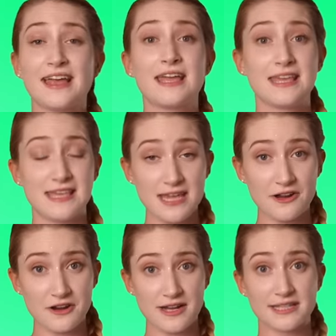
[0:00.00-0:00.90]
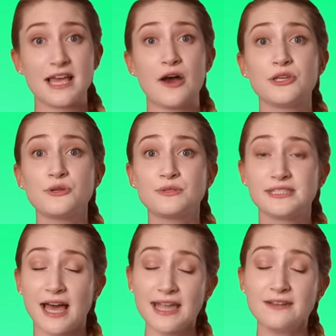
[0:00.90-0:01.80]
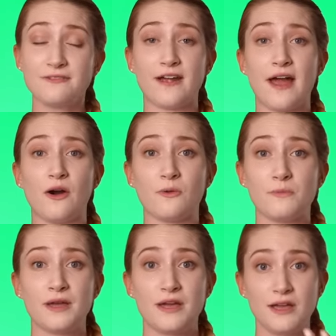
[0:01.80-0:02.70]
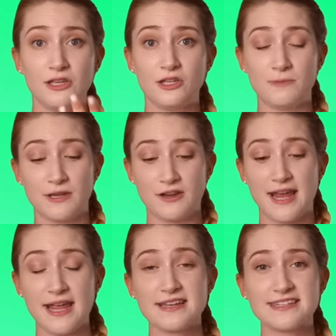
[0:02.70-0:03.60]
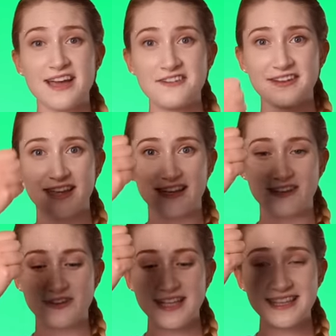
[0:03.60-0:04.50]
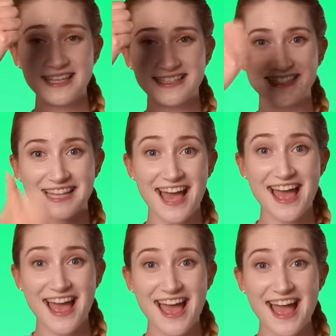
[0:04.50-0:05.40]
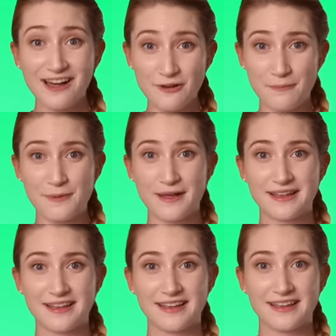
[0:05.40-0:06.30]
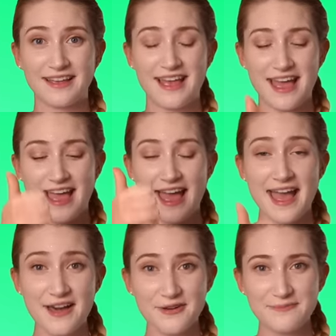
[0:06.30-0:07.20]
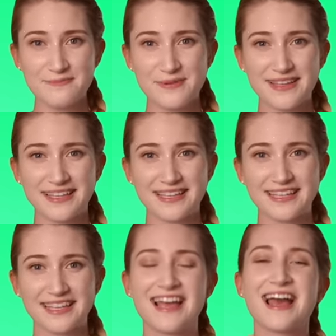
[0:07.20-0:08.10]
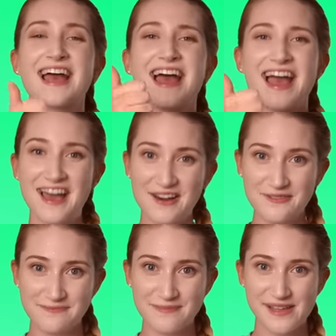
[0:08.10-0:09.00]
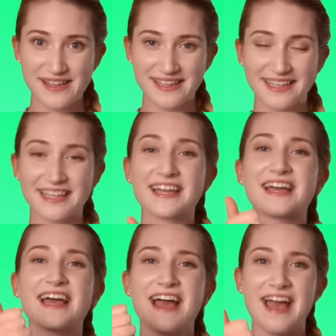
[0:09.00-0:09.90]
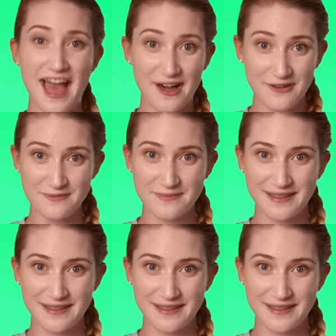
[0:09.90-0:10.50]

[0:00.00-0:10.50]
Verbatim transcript: Here is how you sign for help. You put your hand out and you go like this. Help, help, help, help,